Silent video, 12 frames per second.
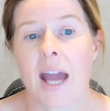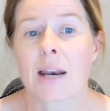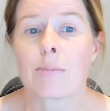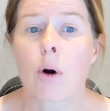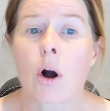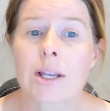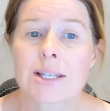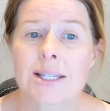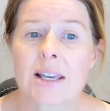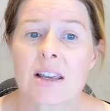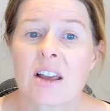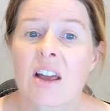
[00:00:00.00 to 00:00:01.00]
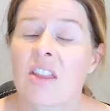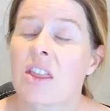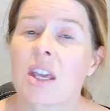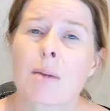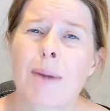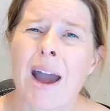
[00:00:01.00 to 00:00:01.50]
And in policy,
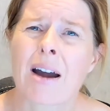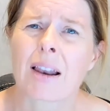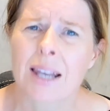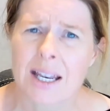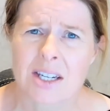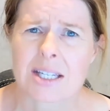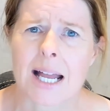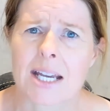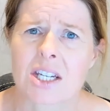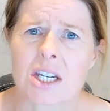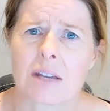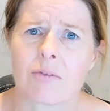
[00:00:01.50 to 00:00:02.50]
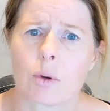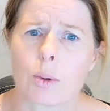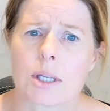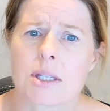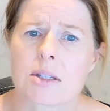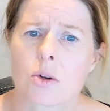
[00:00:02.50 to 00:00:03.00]
think about legislation
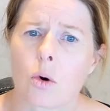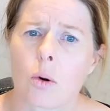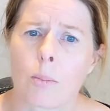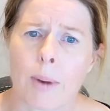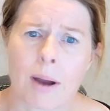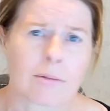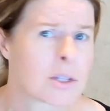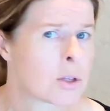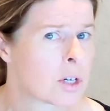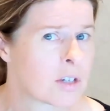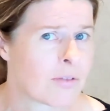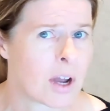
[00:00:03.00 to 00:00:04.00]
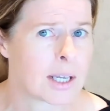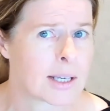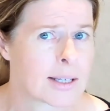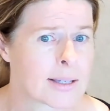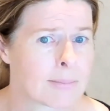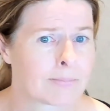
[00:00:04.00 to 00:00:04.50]
influenced by research
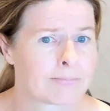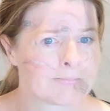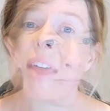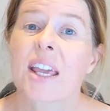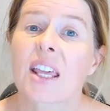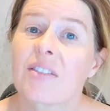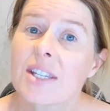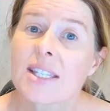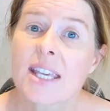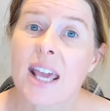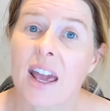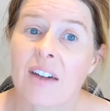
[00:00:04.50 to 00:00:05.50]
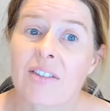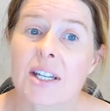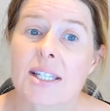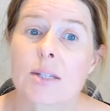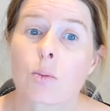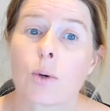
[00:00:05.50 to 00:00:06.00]
findings. They give us the
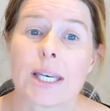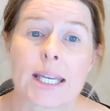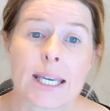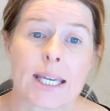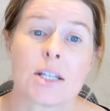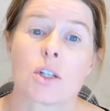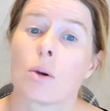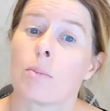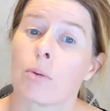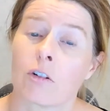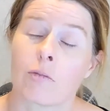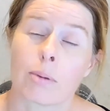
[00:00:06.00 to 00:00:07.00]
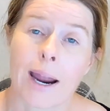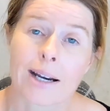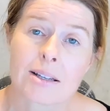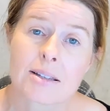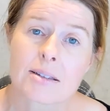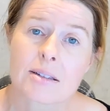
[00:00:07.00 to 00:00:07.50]
evidence we need to improve
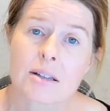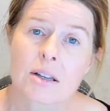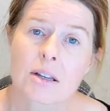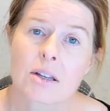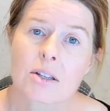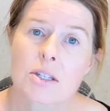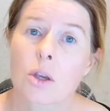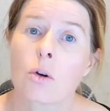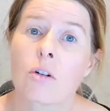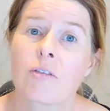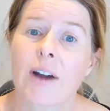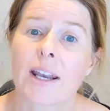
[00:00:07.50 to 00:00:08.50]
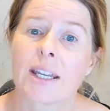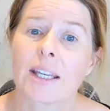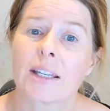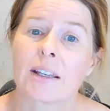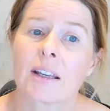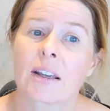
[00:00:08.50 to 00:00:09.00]
practice, secure
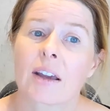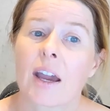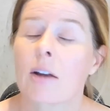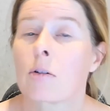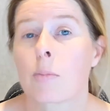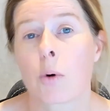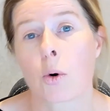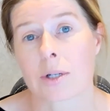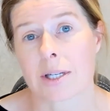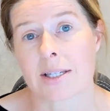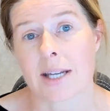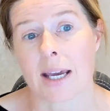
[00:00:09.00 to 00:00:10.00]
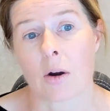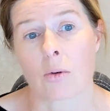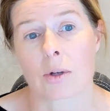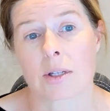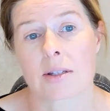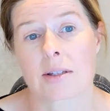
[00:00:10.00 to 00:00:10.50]
funding, and report to
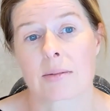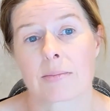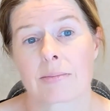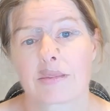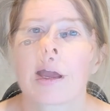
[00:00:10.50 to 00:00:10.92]
stakeholders.